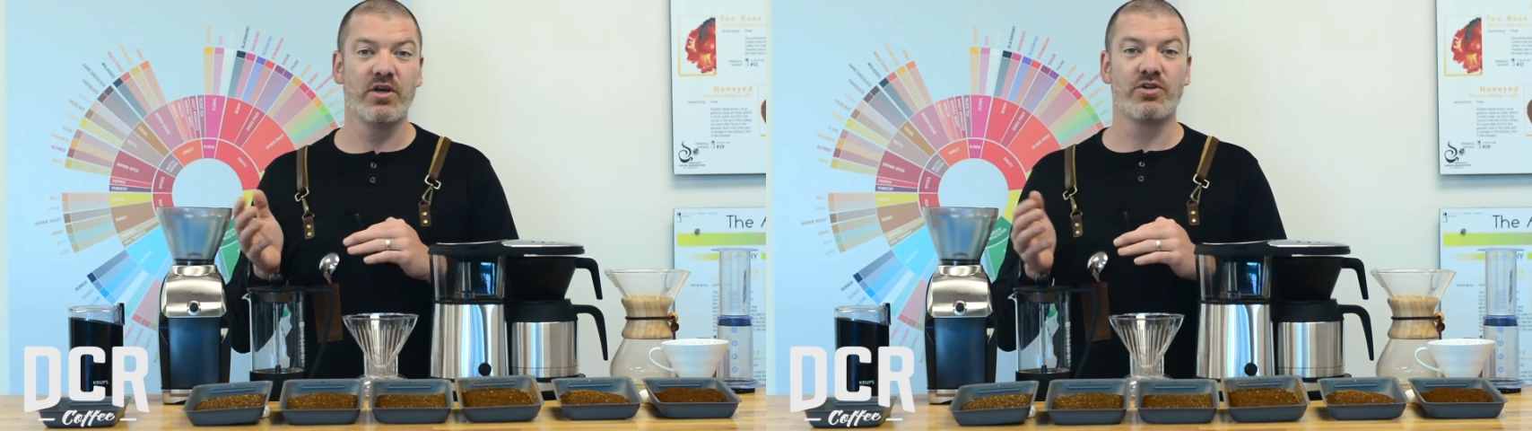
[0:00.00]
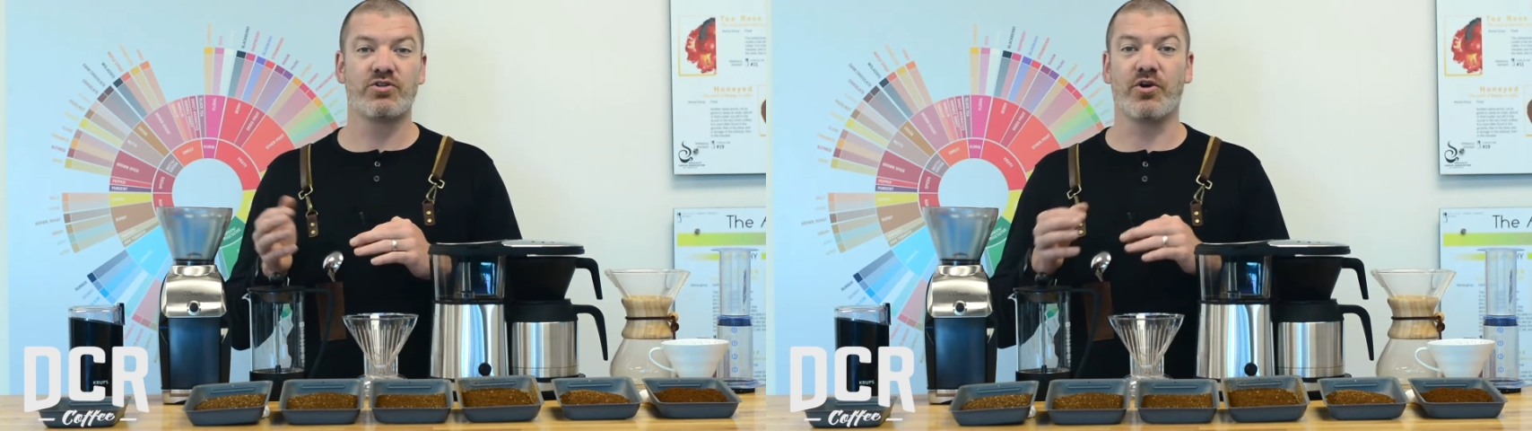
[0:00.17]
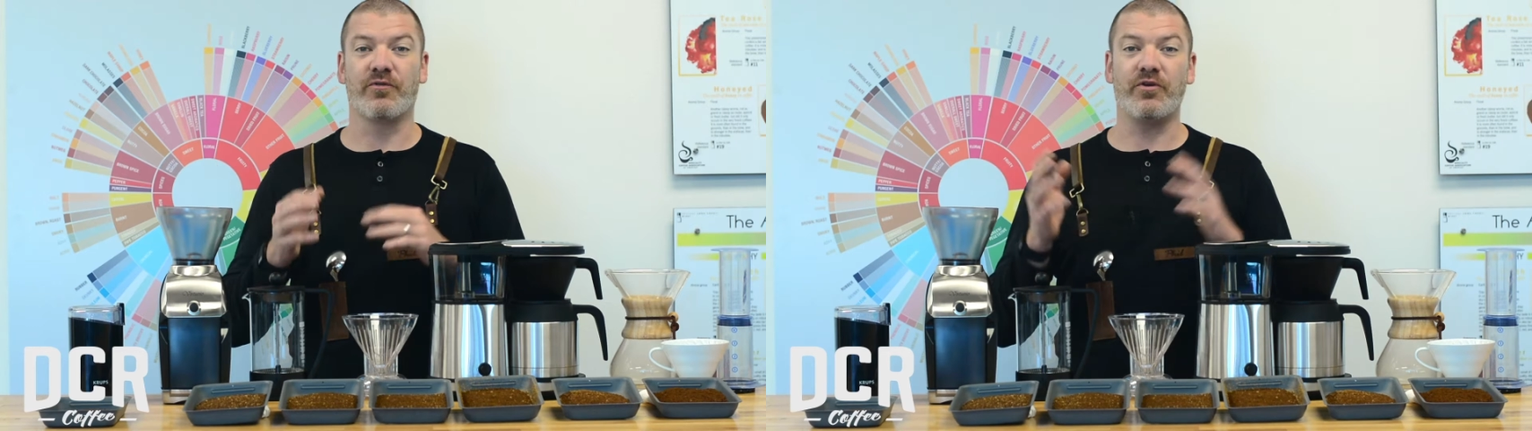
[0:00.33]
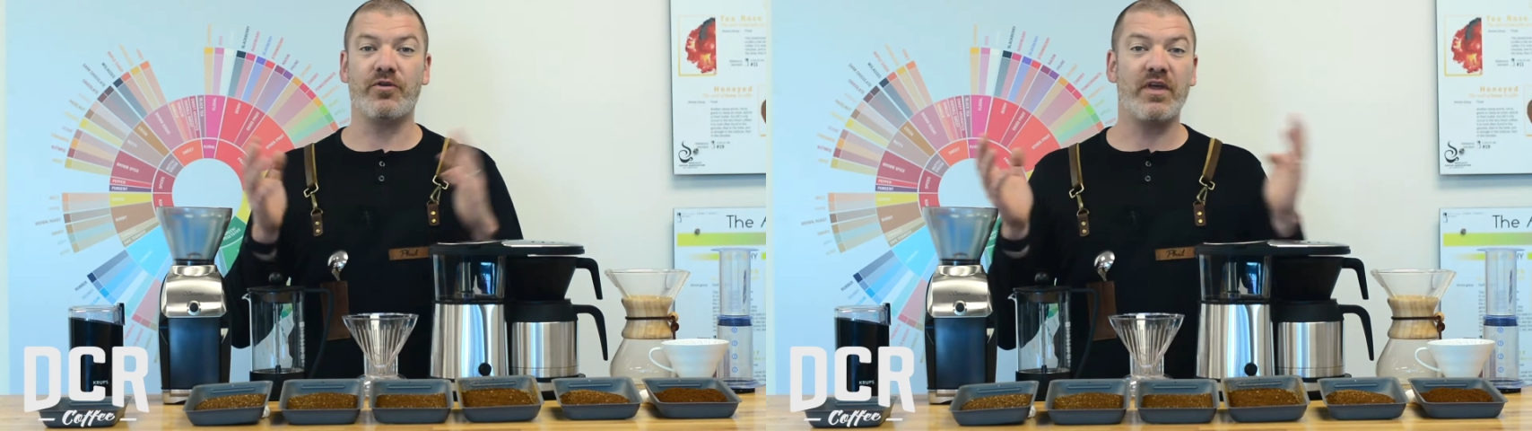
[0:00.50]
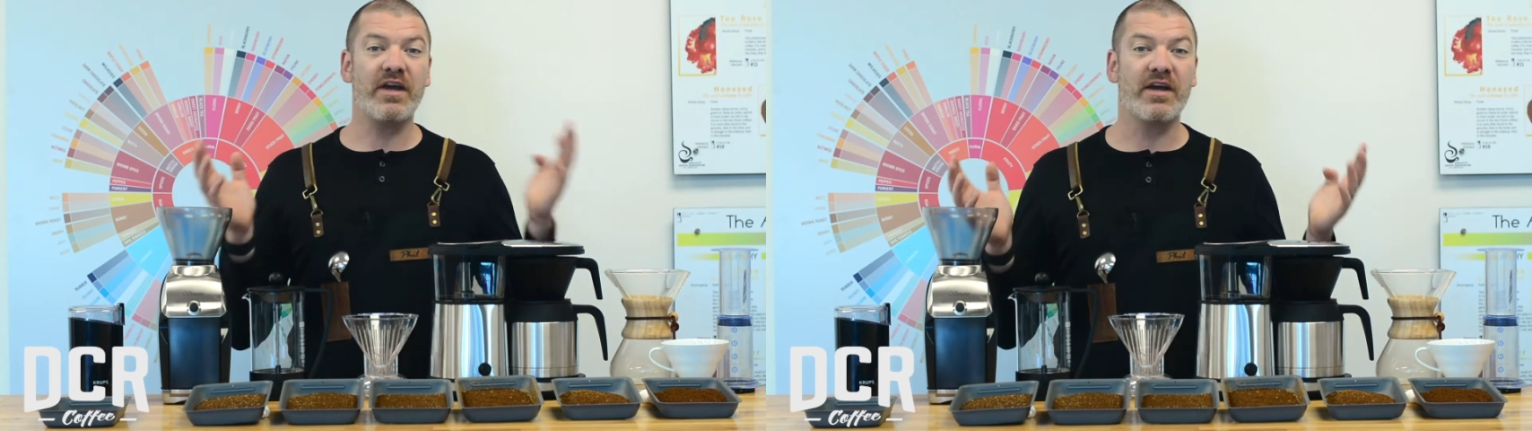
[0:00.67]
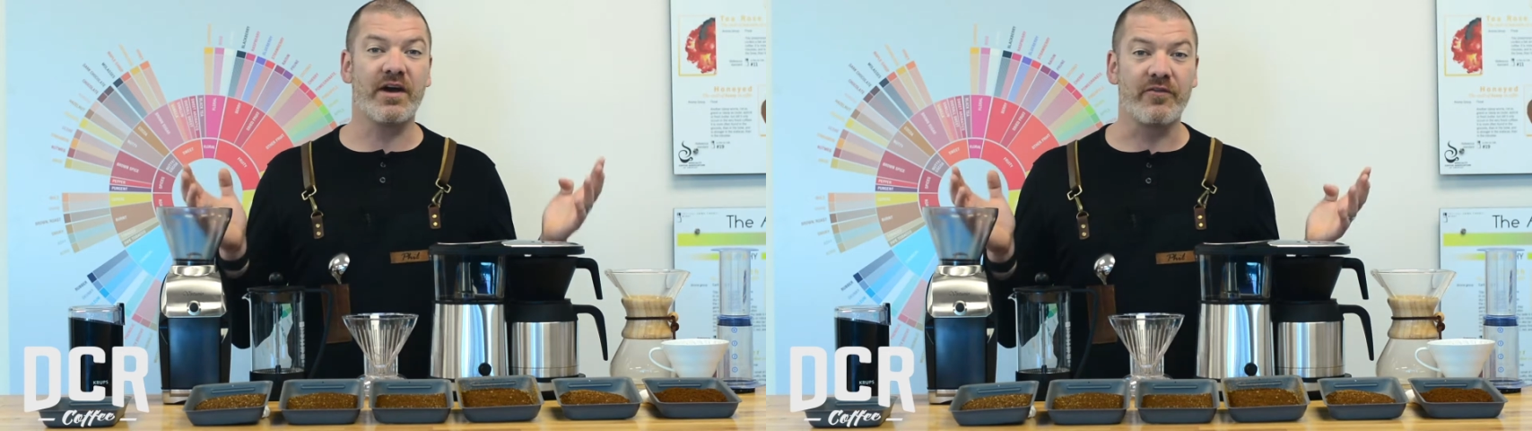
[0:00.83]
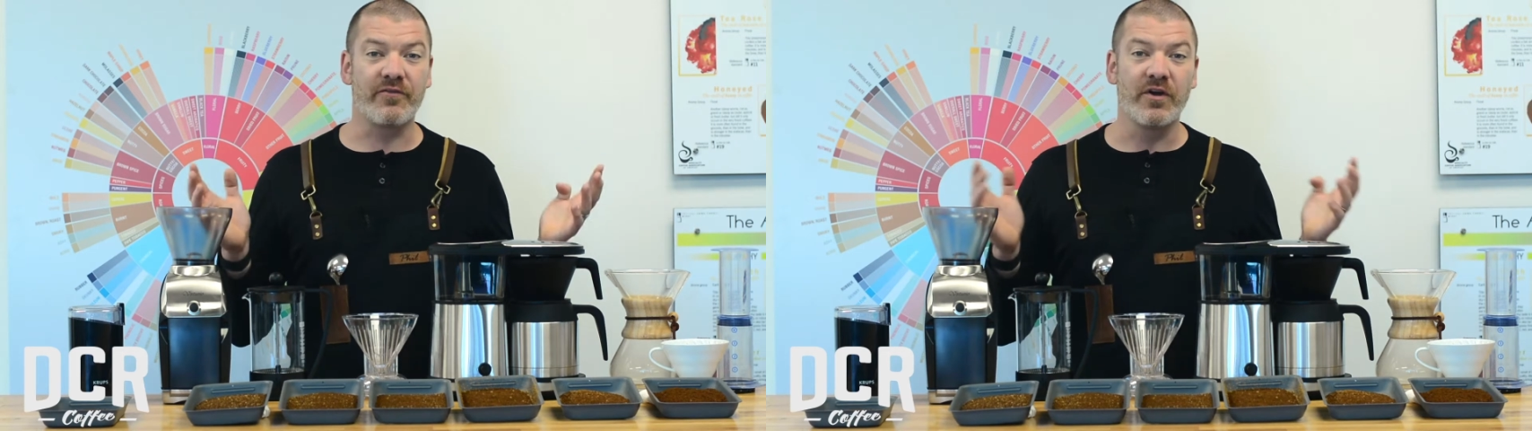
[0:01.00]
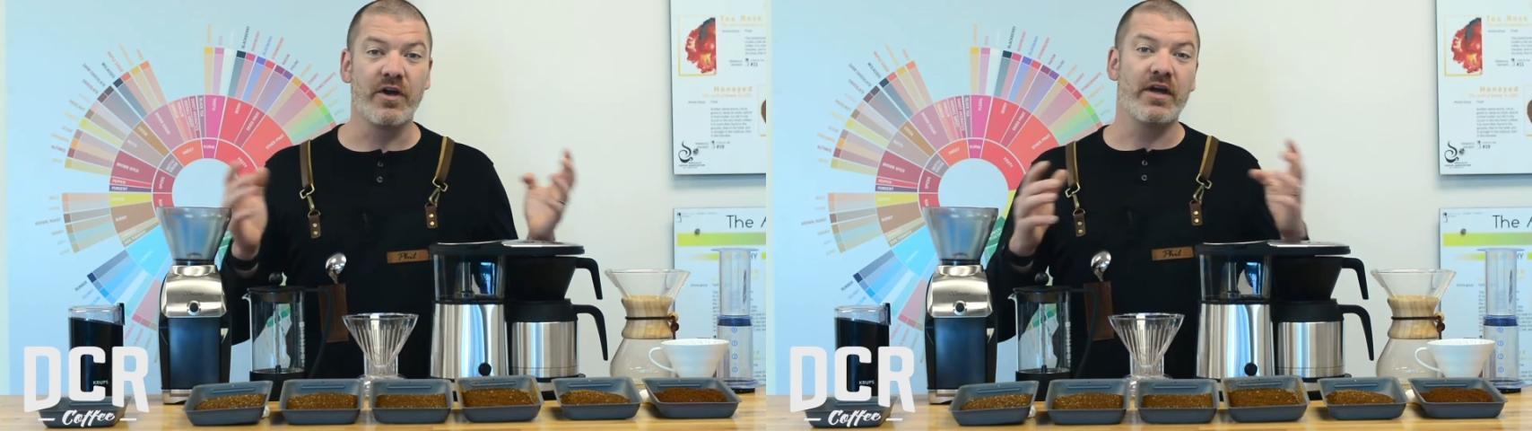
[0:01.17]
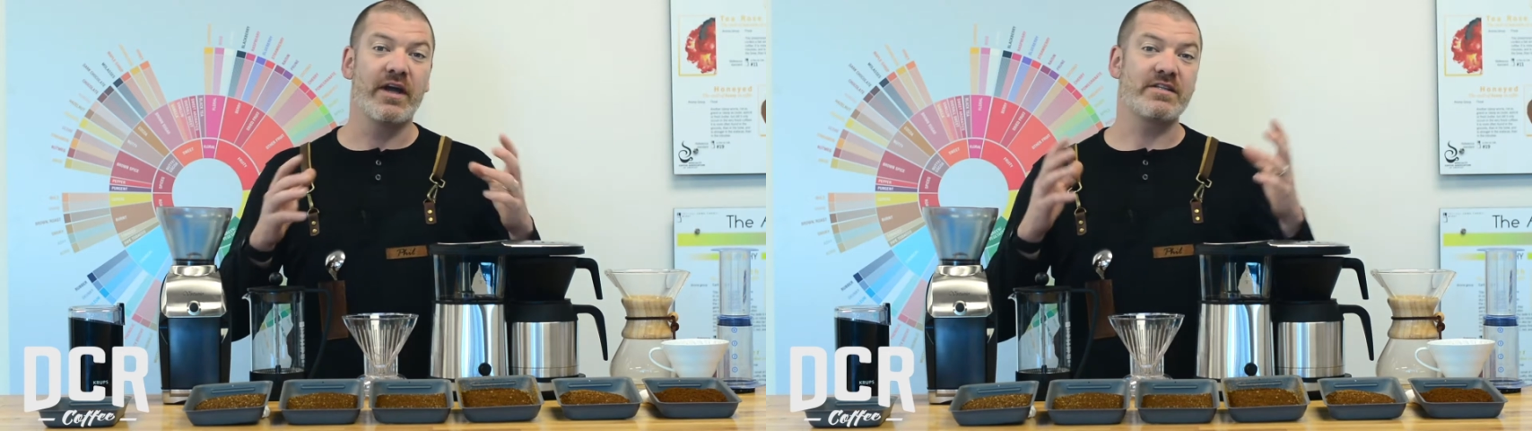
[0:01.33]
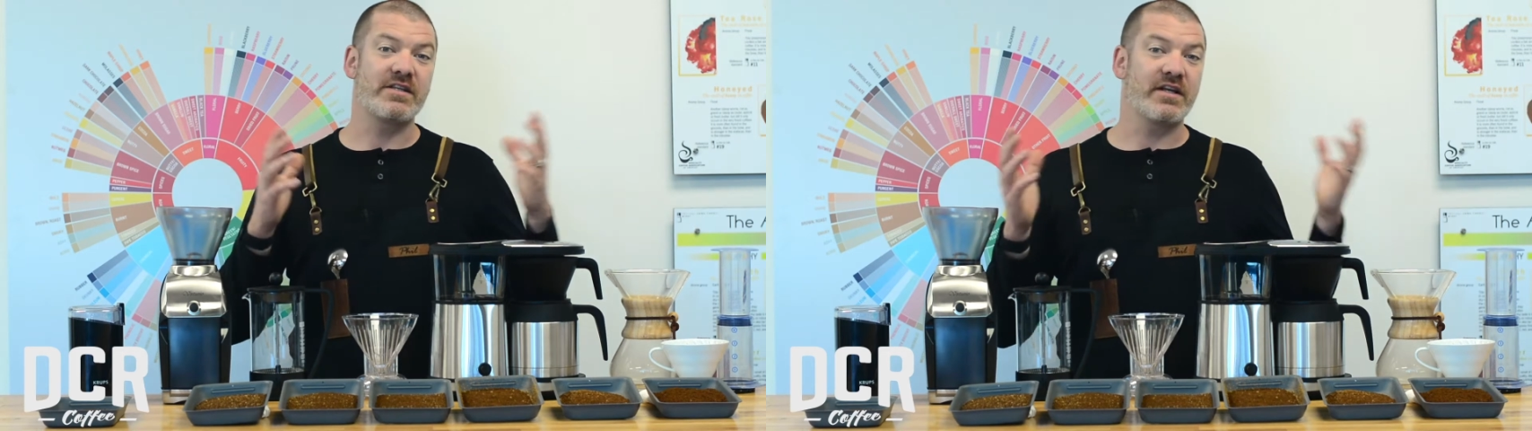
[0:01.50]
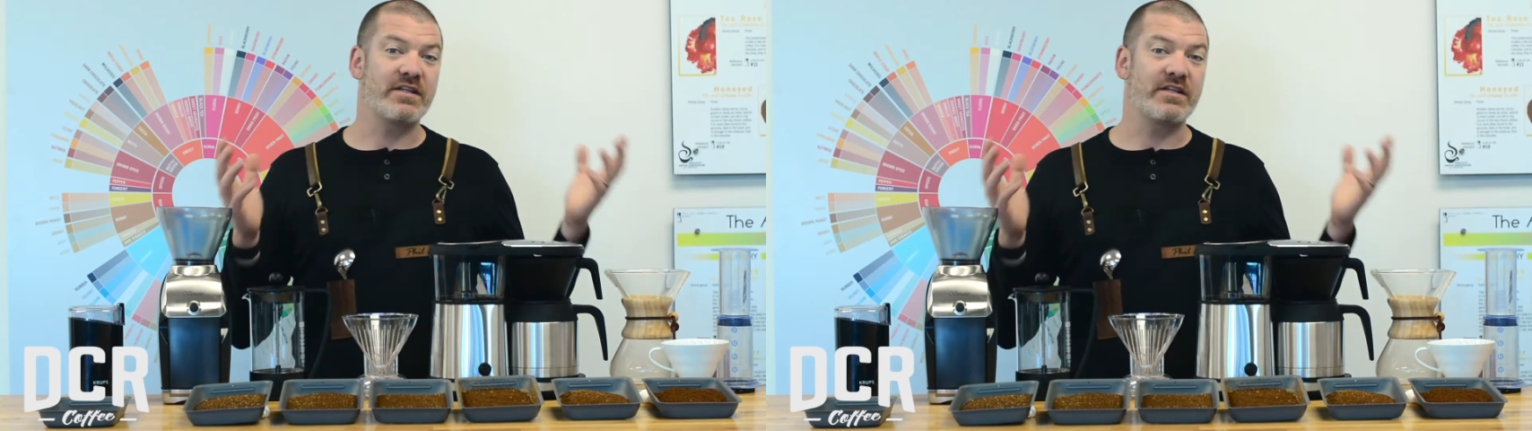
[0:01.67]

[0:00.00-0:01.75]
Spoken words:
So if you think of, as an